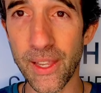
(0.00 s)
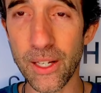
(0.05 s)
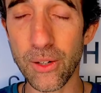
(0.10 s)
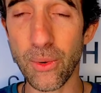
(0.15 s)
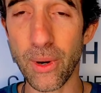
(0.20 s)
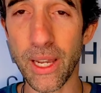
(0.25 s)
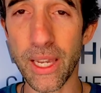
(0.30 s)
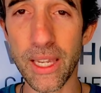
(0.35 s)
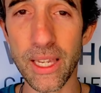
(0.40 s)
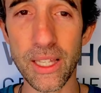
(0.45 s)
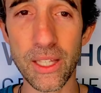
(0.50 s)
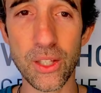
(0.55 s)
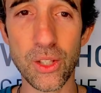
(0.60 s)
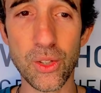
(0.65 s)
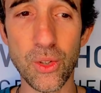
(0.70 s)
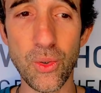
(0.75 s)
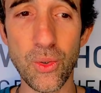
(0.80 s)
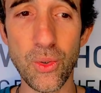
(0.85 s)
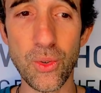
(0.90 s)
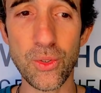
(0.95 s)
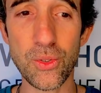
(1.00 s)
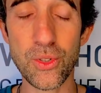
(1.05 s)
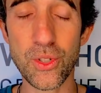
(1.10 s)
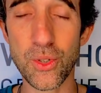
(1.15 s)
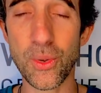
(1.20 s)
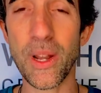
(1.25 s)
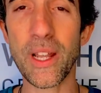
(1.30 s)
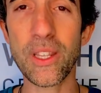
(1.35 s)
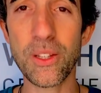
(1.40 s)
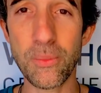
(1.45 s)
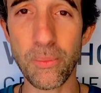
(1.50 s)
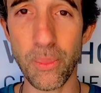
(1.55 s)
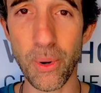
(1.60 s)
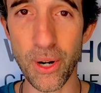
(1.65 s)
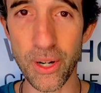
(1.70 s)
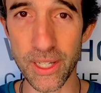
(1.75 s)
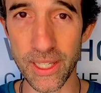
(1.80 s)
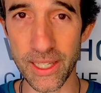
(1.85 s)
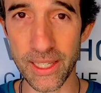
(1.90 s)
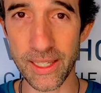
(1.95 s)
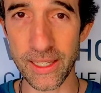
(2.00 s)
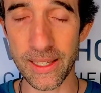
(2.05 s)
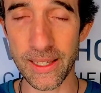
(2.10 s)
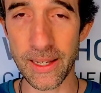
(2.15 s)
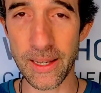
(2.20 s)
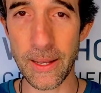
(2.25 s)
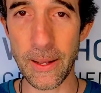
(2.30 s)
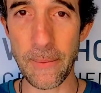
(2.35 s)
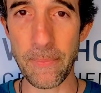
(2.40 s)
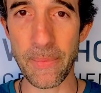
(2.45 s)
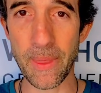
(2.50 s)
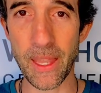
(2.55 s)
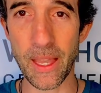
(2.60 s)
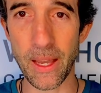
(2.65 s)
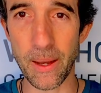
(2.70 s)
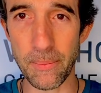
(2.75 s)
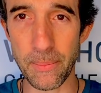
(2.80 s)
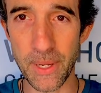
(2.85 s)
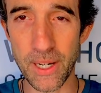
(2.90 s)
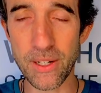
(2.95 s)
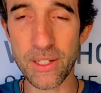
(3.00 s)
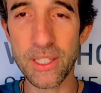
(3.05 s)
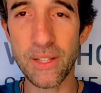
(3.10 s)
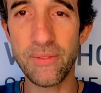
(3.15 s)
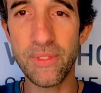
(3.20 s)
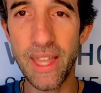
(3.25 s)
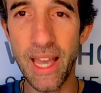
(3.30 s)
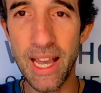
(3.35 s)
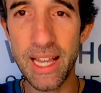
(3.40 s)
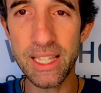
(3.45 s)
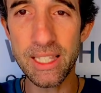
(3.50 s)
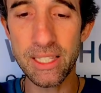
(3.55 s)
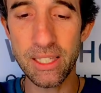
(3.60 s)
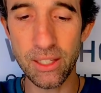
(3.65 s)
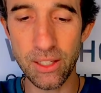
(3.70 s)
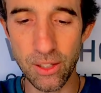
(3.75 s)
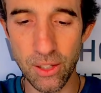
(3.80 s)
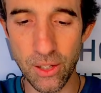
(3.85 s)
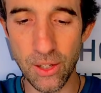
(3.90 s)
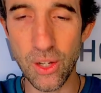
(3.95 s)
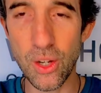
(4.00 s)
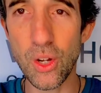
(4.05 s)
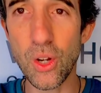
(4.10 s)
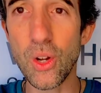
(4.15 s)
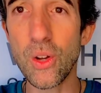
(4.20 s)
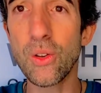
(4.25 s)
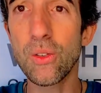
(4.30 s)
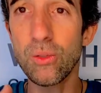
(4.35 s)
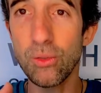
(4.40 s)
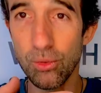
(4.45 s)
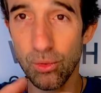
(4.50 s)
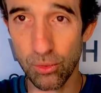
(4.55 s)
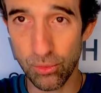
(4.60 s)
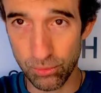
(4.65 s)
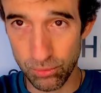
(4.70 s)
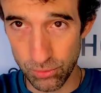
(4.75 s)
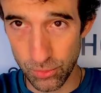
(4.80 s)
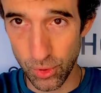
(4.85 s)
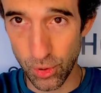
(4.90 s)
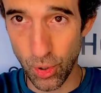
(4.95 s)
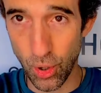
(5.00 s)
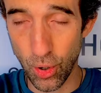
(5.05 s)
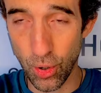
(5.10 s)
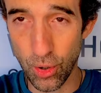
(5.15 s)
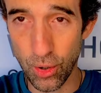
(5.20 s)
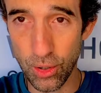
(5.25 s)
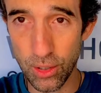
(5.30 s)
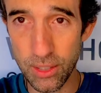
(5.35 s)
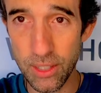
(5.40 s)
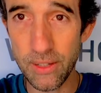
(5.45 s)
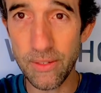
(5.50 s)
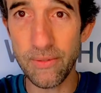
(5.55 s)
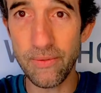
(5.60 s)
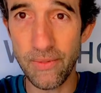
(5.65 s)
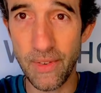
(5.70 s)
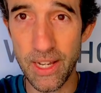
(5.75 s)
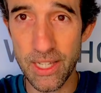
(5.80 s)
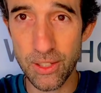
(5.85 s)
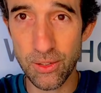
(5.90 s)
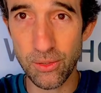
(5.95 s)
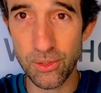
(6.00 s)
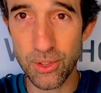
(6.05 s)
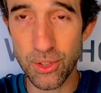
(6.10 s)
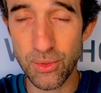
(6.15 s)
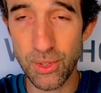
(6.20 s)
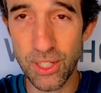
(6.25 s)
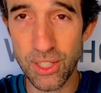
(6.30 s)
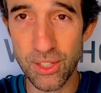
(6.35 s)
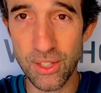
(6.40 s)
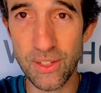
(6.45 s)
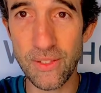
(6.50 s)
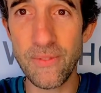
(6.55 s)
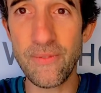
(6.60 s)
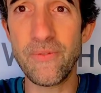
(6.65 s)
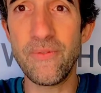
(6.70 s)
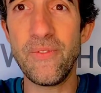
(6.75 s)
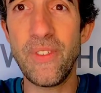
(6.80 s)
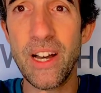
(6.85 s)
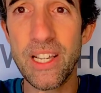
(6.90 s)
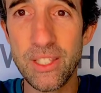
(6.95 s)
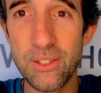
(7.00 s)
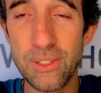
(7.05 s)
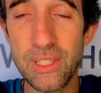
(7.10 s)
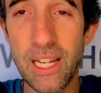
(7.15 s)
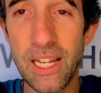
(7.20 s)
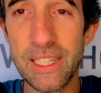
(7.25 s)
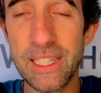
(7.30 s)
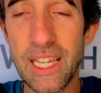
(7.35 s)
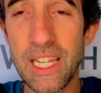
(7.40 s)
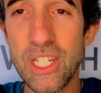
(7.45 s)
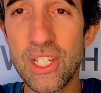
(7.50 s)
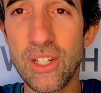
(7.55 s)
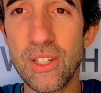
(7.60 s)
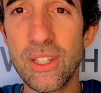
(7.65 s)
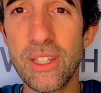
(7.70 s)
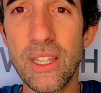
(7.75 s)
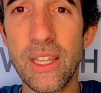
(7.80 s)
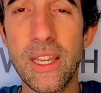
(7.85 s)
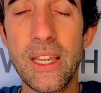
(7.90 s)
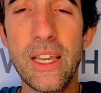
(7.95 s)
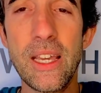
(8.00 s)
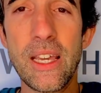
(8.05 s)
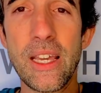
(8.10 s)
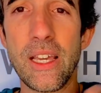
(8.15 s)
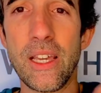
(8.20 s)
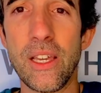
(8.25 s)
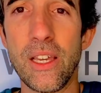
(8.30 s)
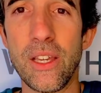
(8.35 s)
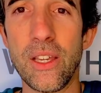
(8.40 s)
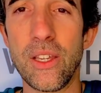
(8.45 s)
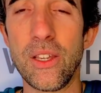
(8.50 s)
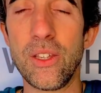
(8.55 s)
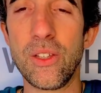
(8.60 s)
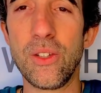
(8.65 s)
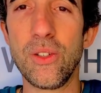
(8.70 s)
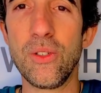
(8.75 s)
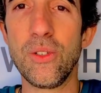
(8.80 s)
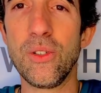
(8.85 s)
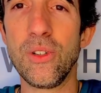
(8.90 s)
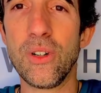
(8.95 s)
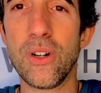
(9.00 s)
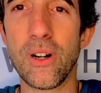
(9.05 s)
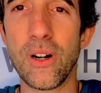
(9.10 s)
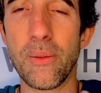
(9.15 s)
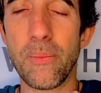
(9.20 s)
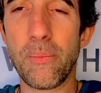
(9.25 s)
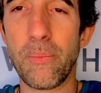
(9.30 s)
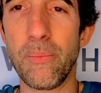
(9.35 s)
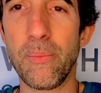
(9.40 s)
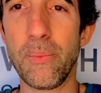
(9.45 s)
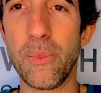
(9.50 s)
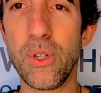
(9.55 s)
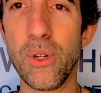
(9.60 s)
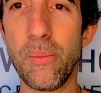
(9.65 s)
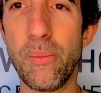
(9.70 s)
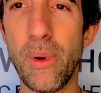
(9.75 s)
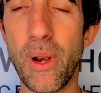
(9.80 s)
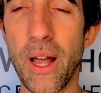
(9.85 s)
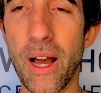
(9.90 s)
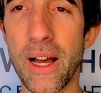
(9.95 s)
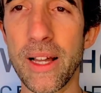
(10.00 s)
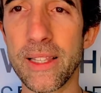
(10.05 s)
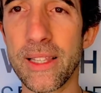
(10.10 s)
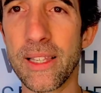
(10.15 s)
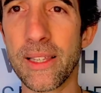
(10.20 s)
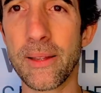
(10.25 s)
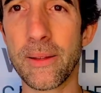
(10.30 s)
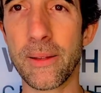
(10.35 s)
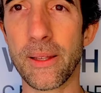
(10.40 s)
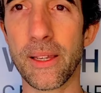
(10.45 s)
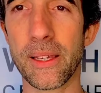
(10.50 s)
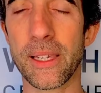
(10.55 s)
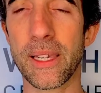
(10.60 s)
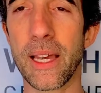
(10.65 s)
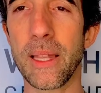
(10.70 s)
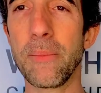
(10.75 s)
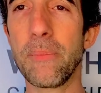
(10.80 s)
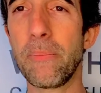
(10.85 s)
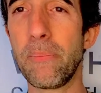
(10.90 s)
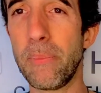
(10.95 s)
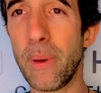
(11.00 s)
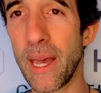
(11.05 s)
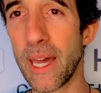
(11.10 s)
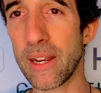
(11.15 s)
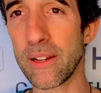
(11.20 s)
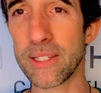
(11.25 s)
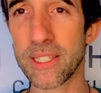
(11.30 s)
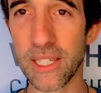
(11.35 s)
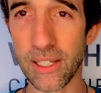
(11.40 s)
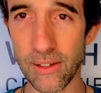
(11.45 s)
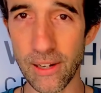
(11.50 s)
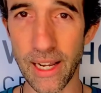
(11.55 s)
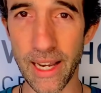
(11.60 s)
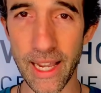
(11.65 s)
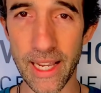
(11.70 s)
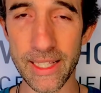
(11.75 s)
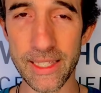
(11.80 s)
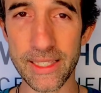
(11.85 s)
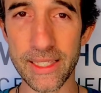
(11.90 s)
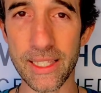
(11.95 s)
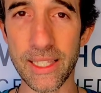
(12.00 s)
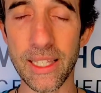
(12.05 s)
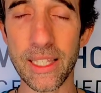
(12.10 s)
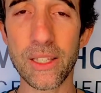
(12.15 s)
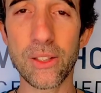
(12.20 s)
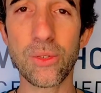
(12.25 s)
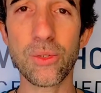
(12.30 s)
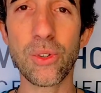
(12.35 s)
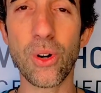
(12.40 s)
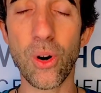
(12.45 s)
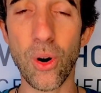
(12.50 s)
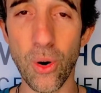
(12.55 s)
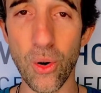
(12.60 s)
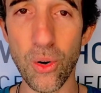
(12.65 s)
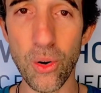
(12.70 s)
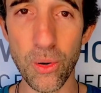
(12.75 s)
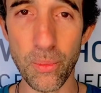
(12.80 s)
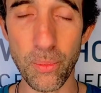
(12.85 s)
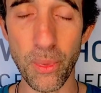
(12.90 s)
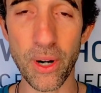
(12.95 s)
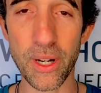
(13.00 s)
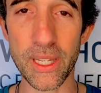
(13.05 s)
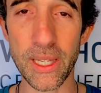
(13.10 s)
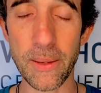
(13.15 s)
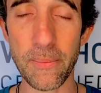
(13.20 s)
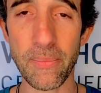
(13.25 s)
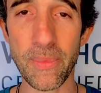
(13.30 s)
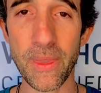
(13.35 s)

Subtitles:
way to train your body. Because of that, cold, vasoconstriction, vasodilatation, your blood can better circulate into your whole body.